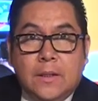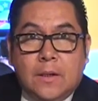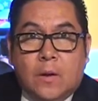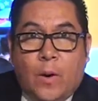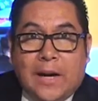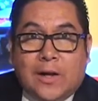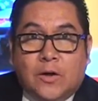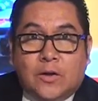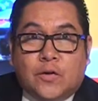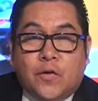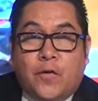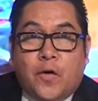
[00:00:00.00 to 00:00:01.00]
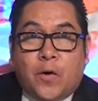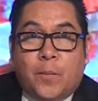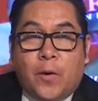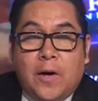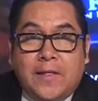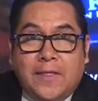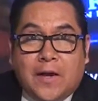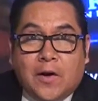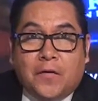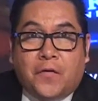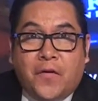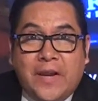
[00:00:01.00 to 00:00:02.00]
Welcome to Foro
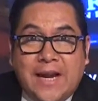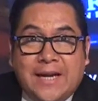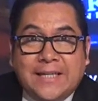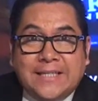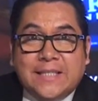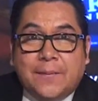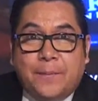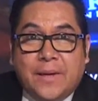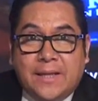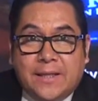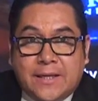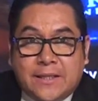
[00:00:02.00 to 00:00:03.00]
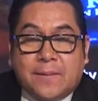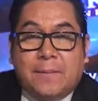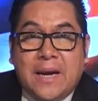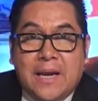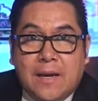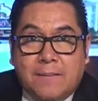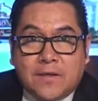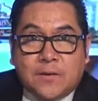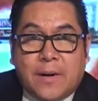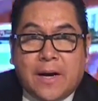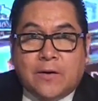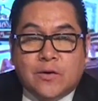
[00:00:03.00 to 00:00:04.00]
Politico, free and independent. My name is
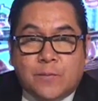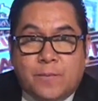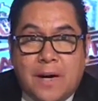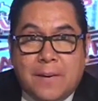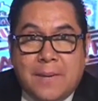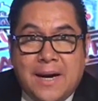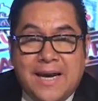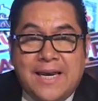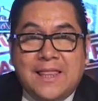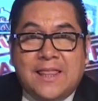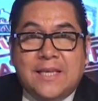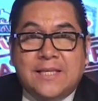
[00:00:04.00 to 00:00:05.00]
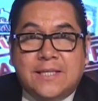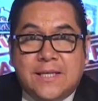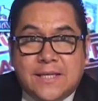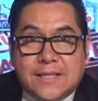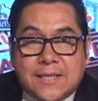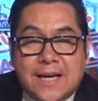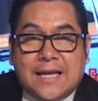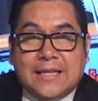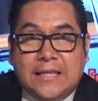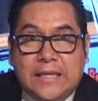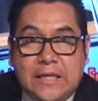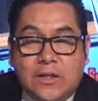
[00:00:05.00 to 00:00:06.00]
Marcos Palma, and this is
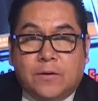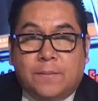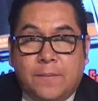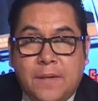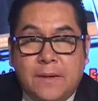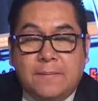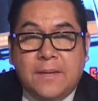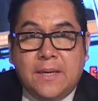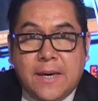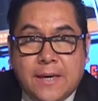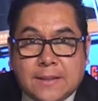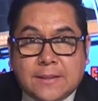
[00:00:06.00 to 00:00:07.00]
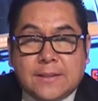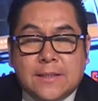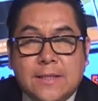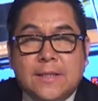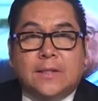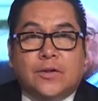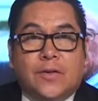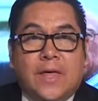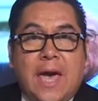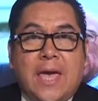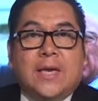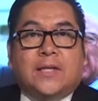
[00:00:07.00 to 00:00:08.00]
Latino PBS.
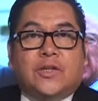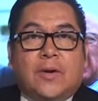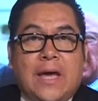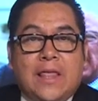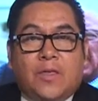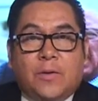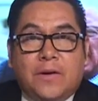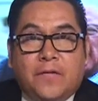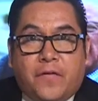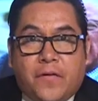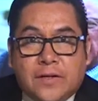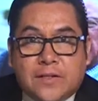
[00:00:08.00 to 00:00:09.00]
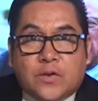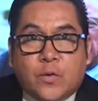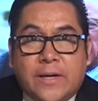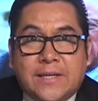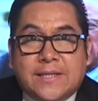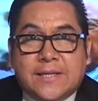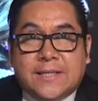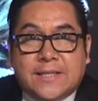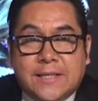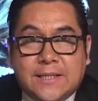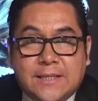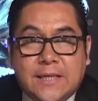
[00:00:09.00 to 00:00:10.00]
Today is July 21st,
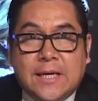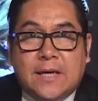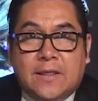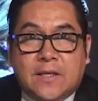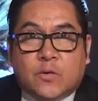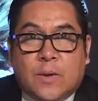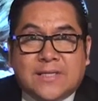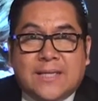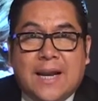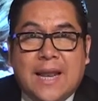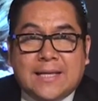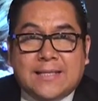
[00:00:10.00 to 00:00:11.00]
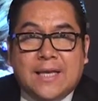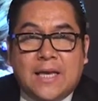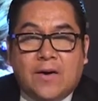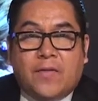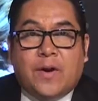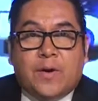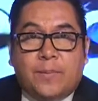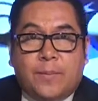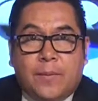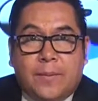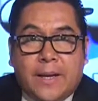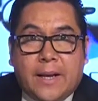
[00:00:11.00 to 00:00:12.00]
2016. This was the last day of the
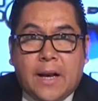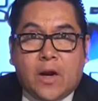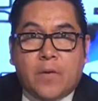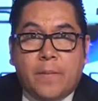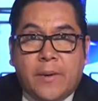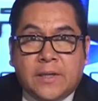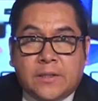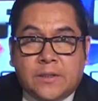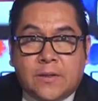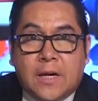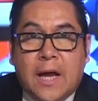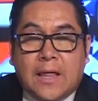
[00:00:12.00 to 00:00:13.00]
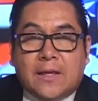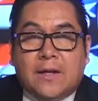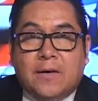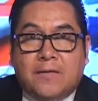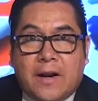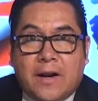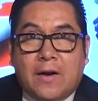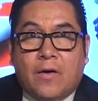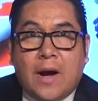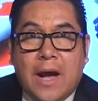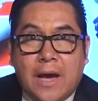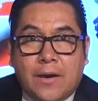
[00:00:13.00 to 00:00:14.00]
Republican Convention at Cleveland,
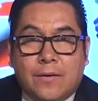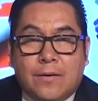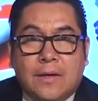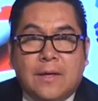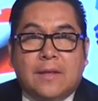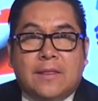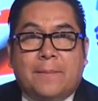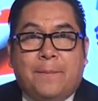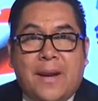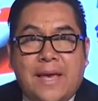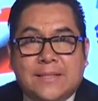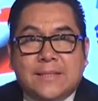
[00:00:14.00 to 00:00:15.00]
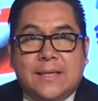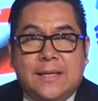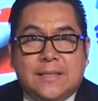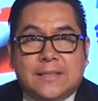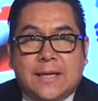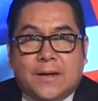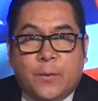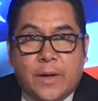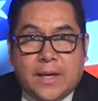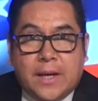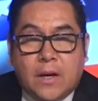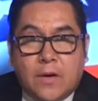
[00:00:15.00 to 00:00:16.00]
Ohio. The place is the
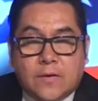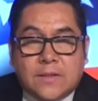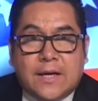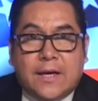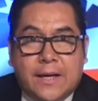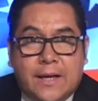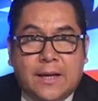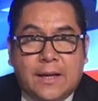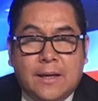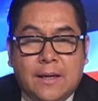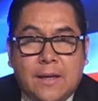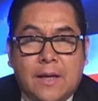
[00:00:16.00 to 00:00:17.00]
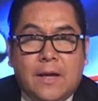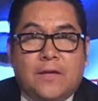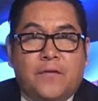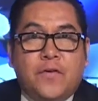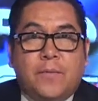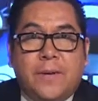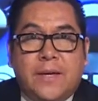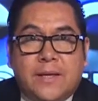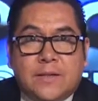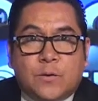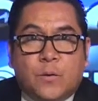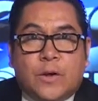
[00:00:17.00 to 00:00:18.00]
Quicken Loans Arena. In a few
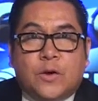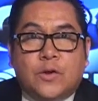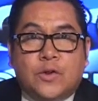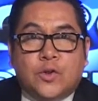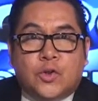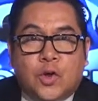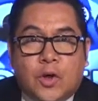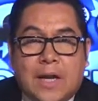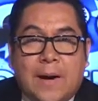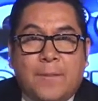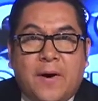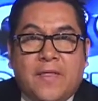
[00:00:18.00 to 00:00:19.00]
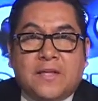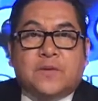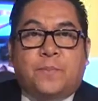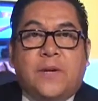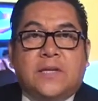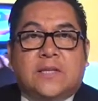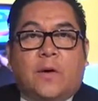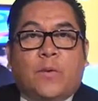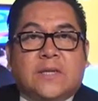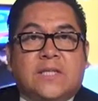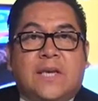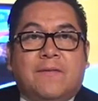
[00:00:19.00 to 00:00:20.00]
minutes, we're going to talk about the speech that
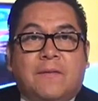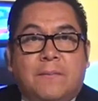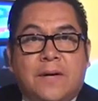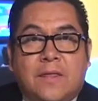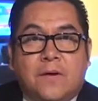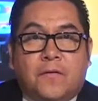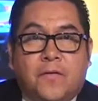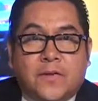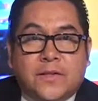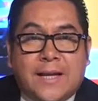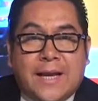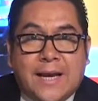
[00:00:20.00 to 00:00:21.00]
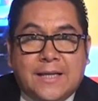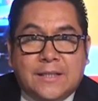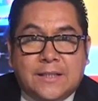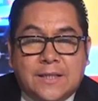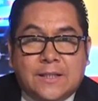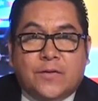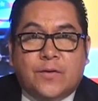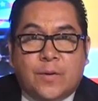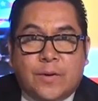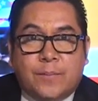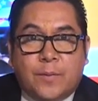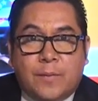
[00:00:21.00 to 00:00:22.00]
was given by the official candidate of the
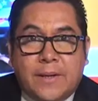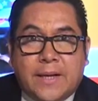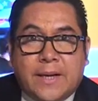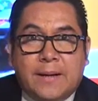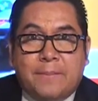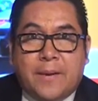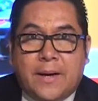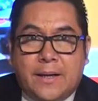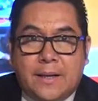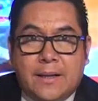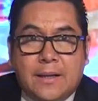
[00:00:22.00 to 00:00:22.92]
Republican Party.